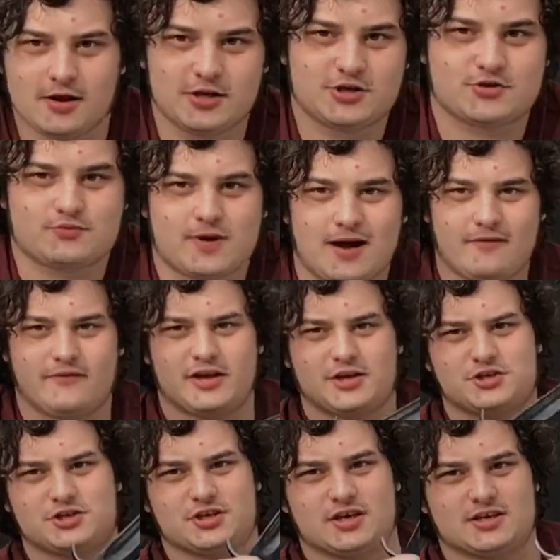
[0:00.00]
12
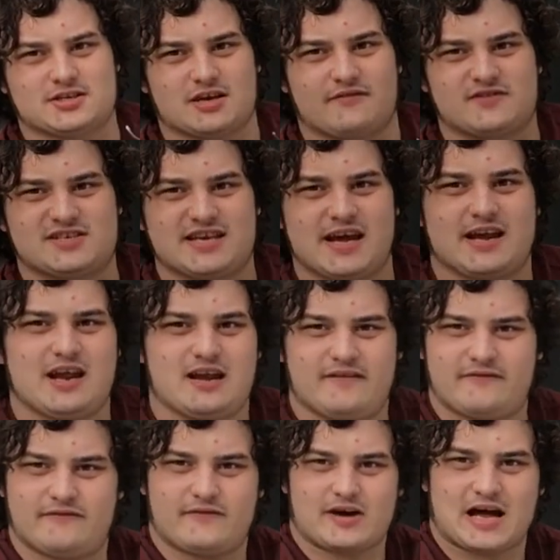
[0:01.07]
inches of
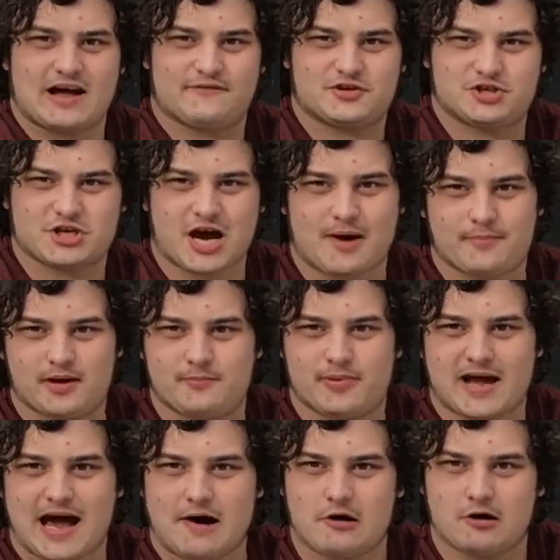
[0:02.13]
1085 chopping
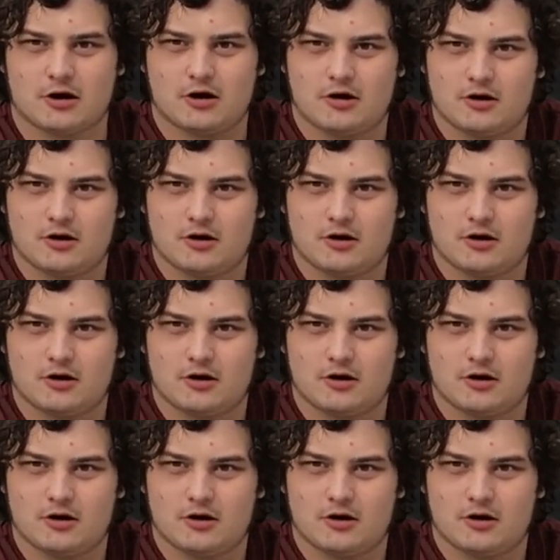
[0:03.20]
power.